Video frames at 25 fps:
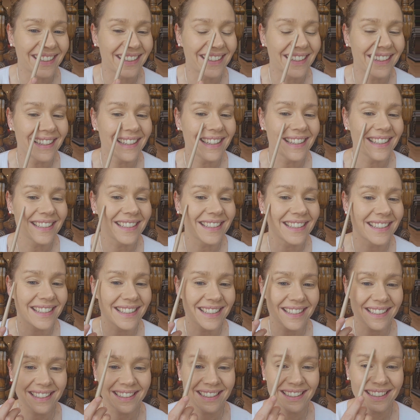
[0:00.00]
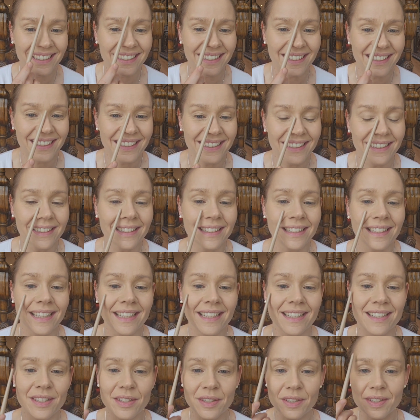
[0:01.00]
this
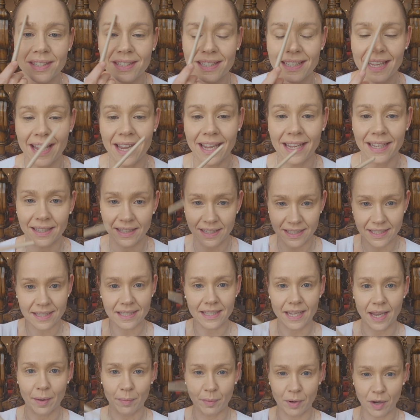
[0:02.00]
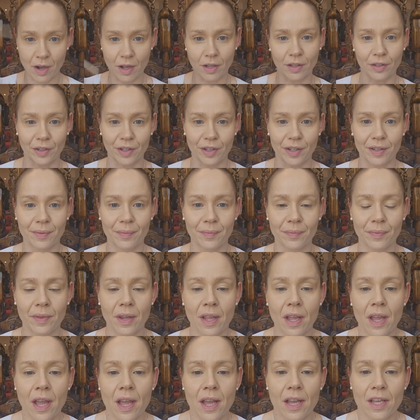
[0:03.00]
needs to stay in the same color.
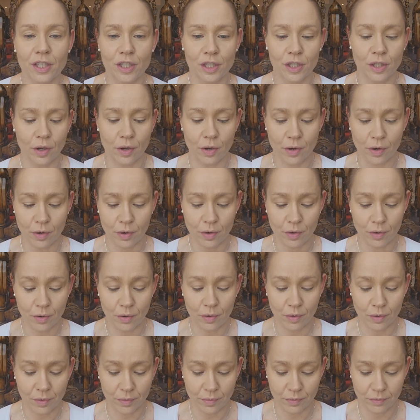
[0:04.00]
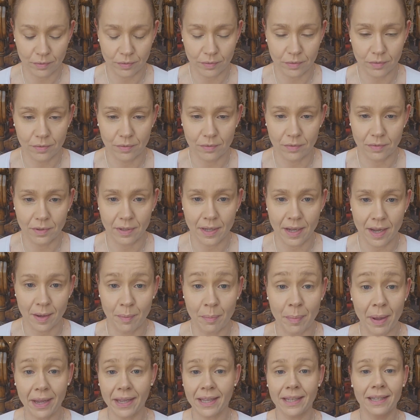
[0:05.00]
So, like
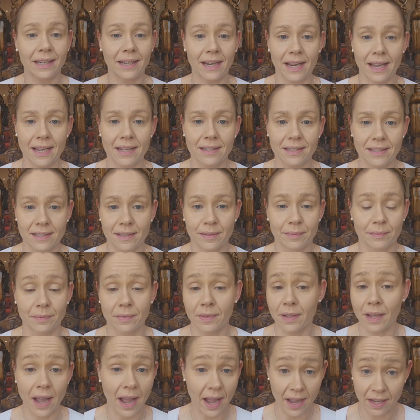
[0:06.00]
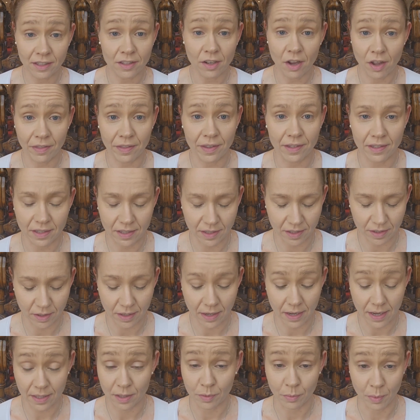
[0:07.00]
back in the days, I taught this
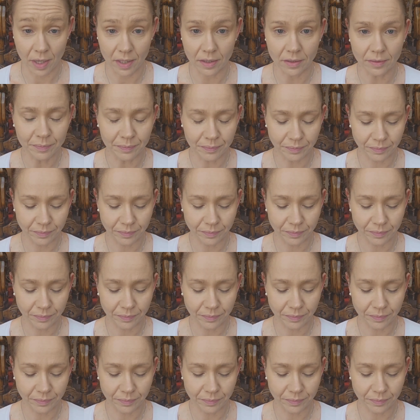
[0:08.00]
as well.